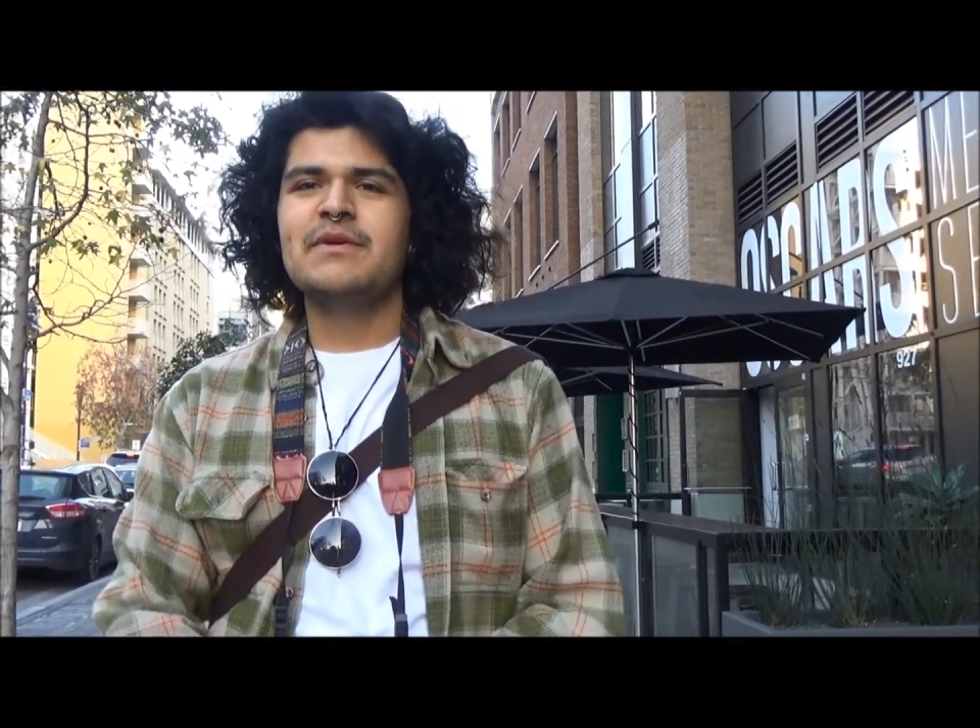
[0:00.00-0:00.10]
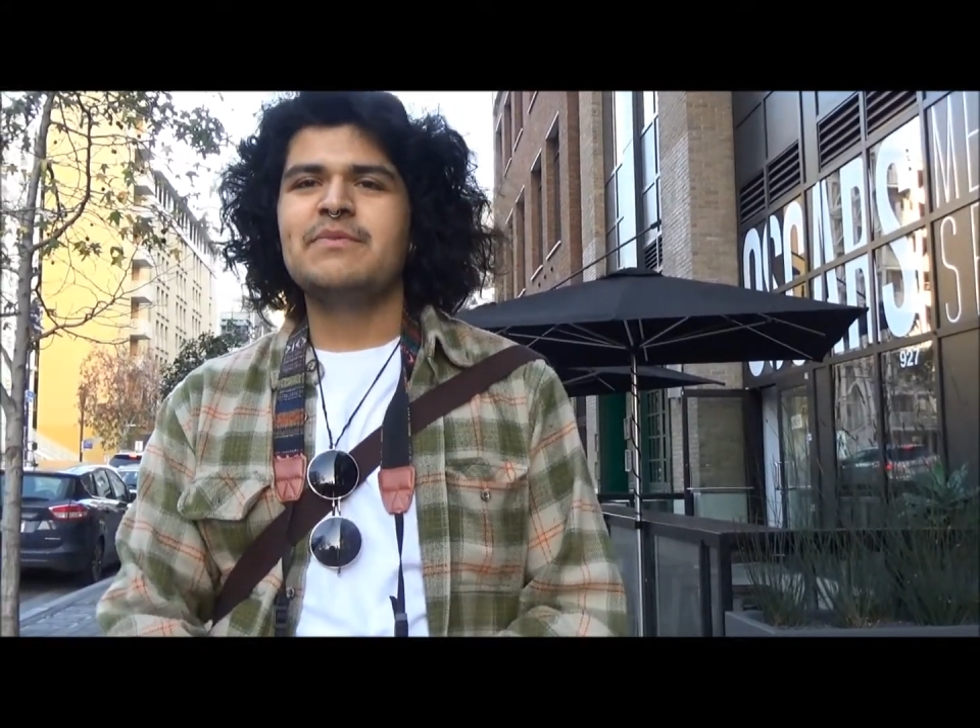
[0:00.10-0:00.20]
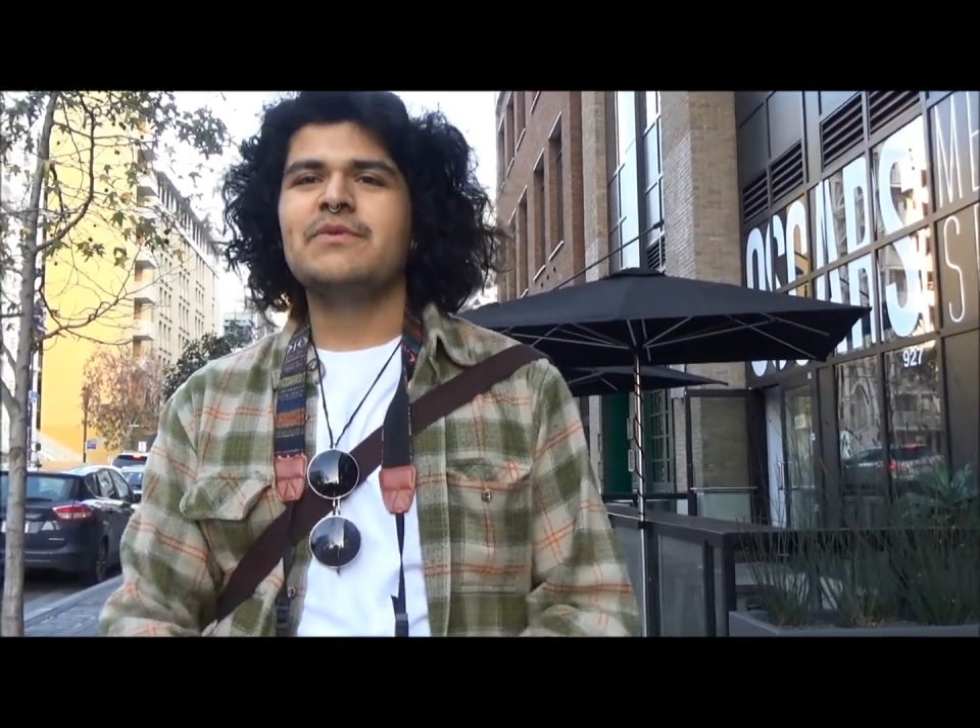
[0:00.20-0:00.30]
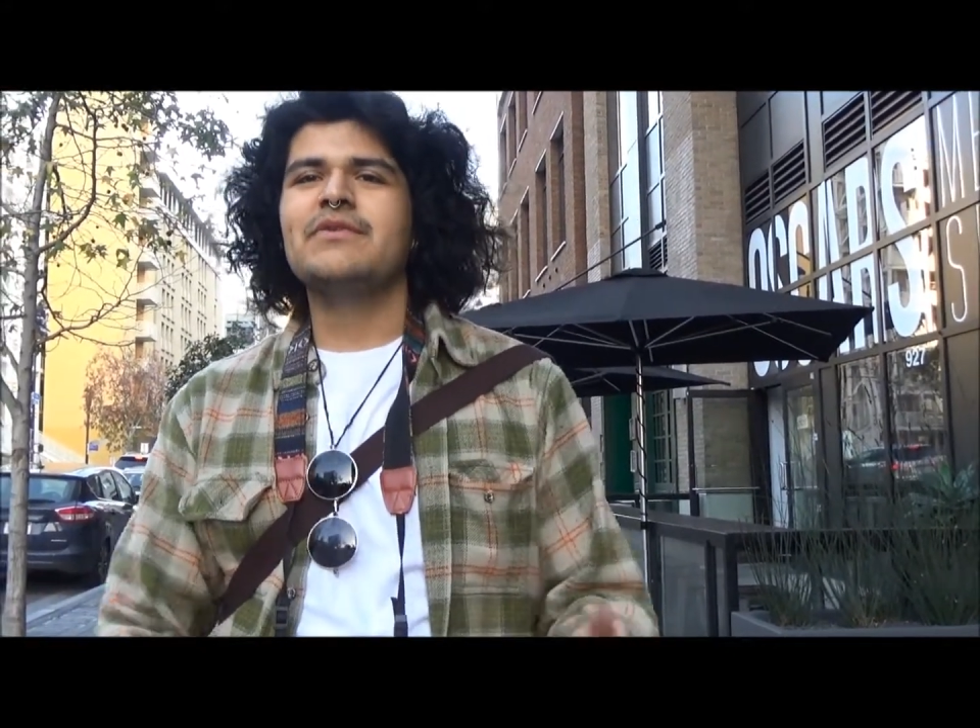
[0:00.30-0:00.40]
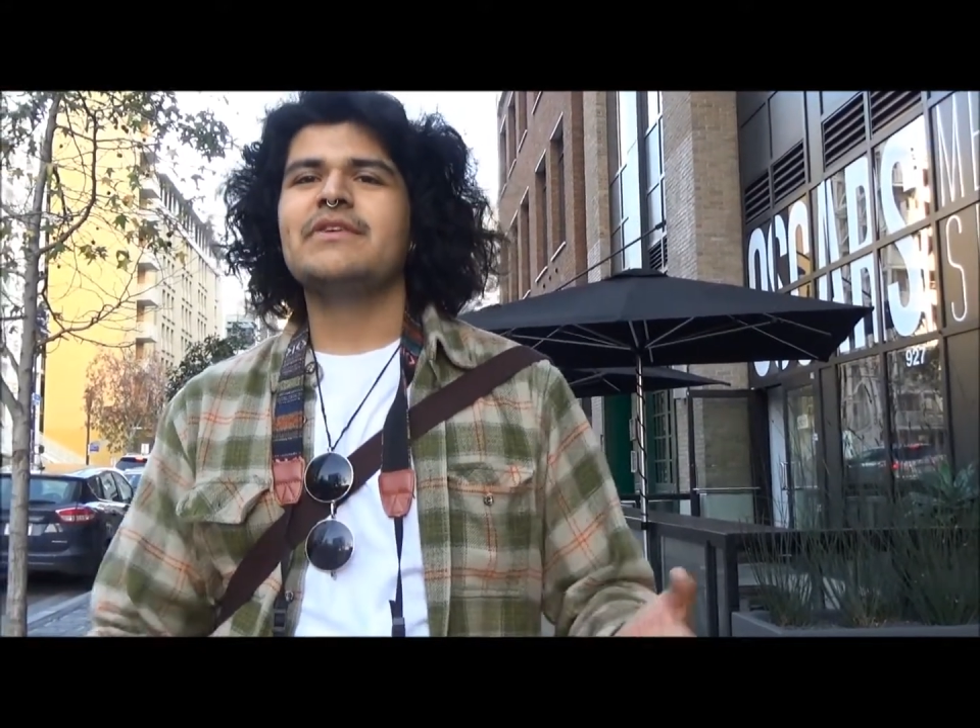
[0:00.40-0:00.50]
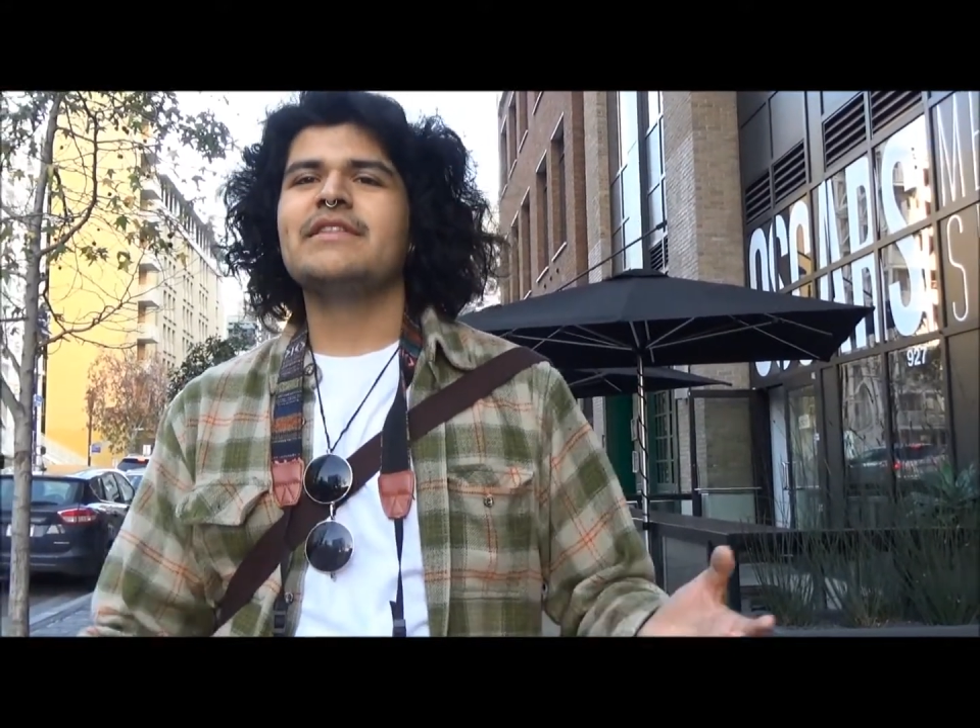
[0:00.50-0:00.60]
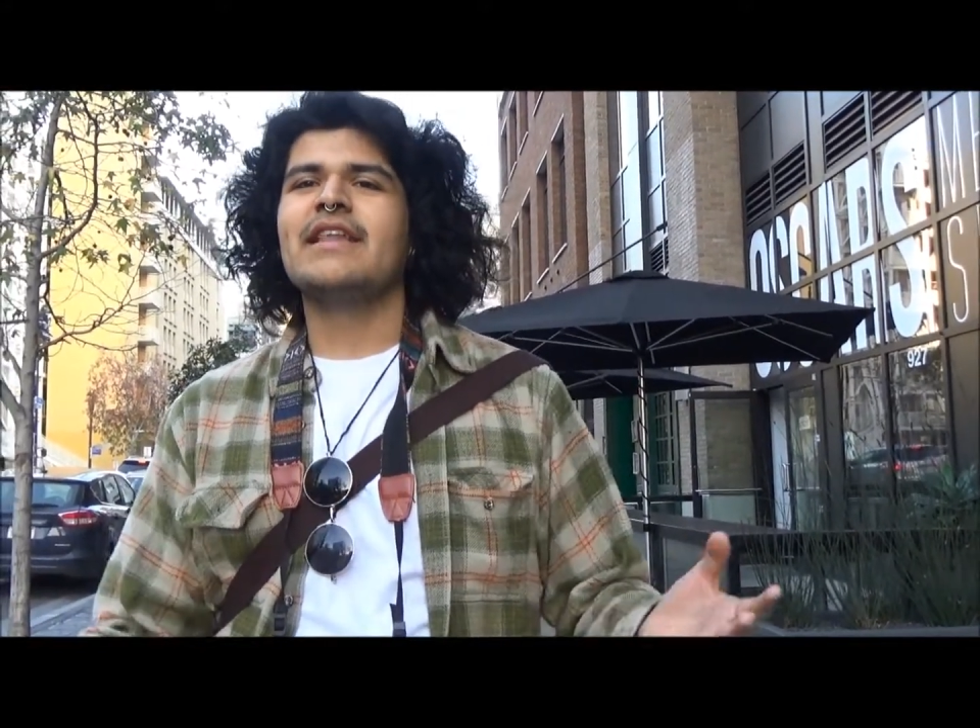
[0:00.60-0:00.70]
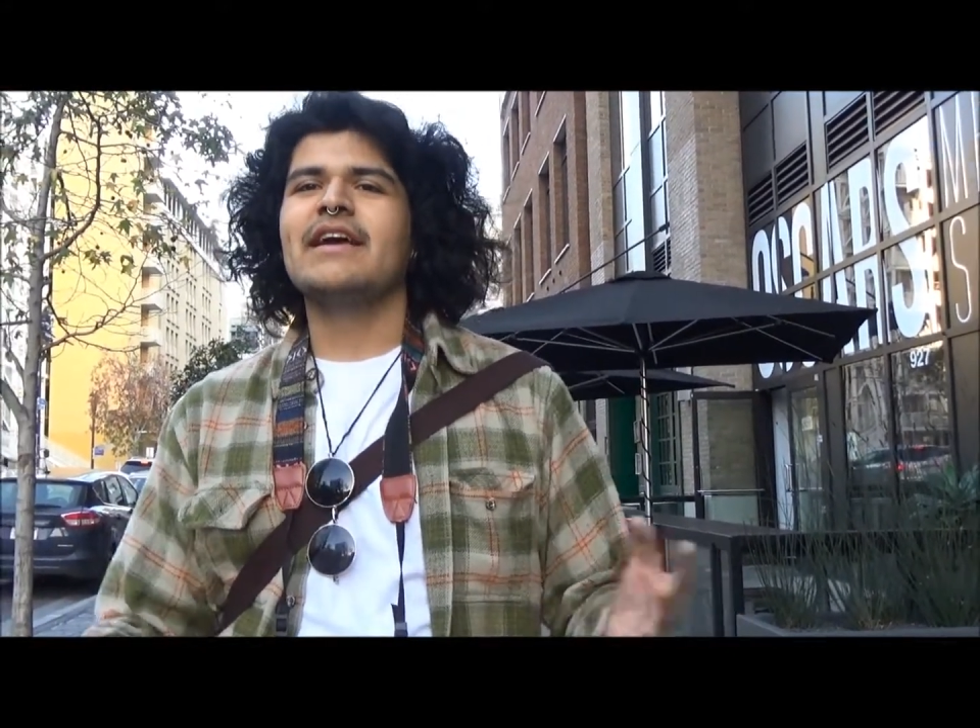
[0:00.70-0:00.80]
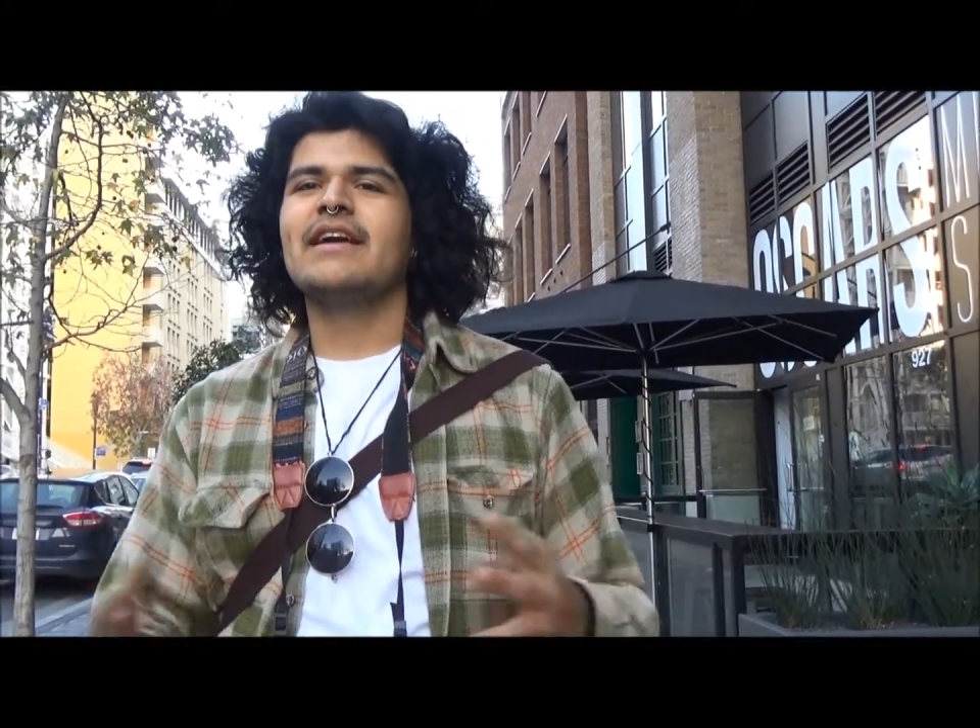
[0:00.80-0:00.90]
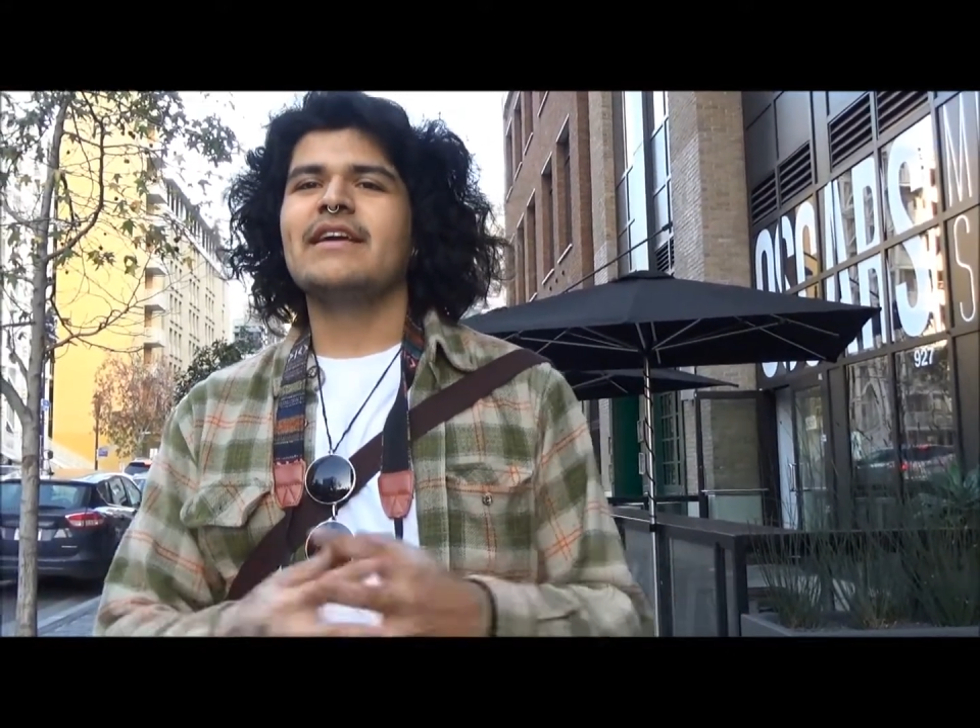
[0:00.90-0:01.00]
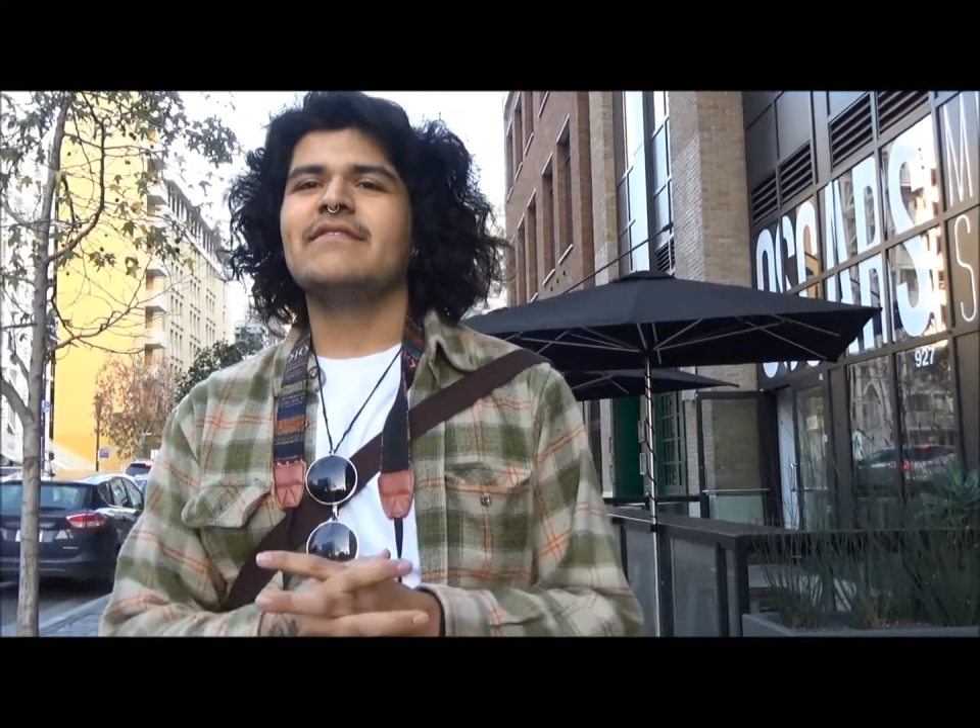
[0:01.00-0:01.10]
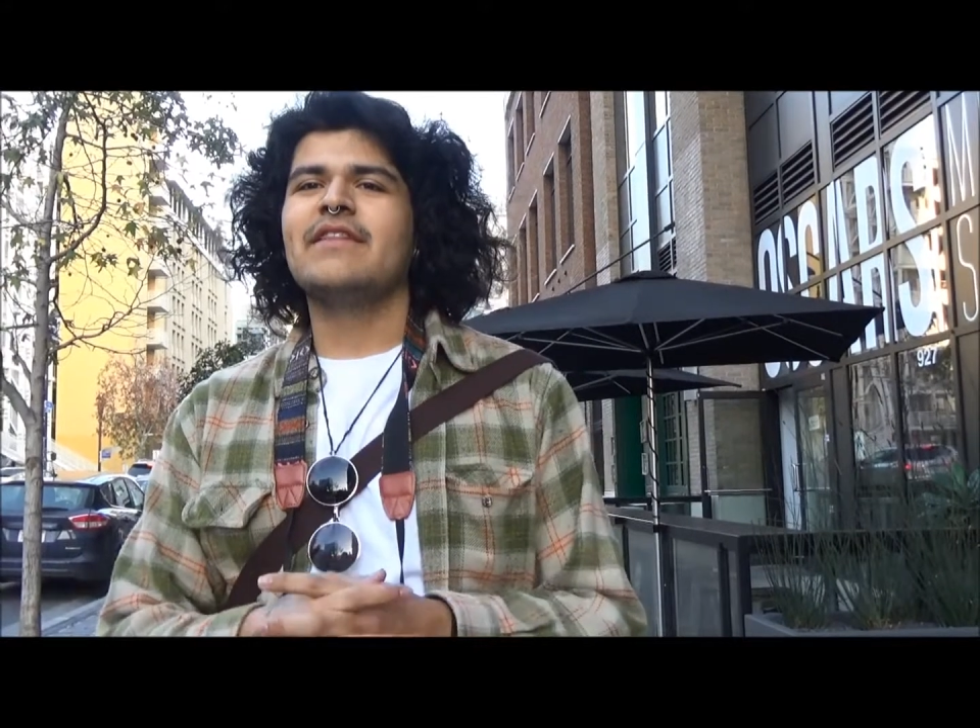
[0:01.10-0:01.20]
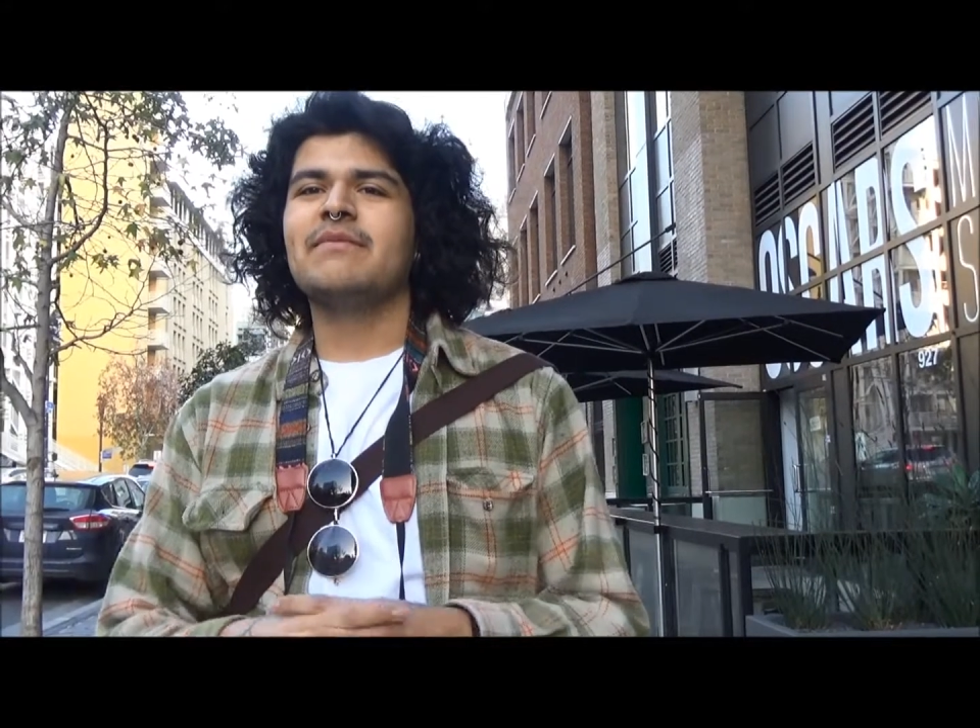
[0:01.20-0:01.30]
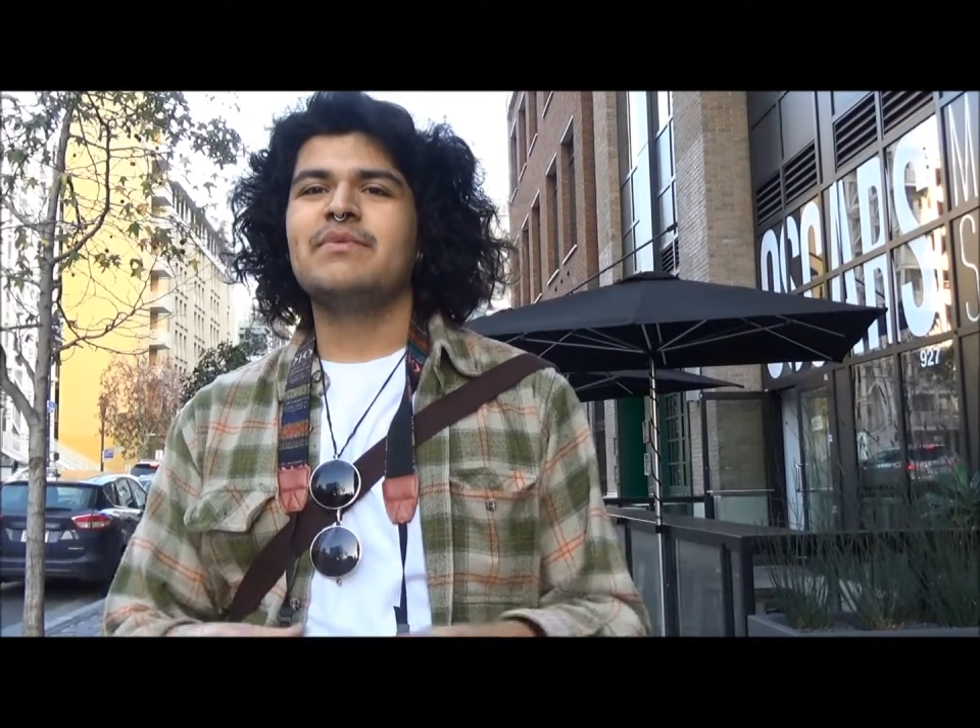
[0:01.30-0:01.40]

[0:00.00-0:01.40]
people and like kind of like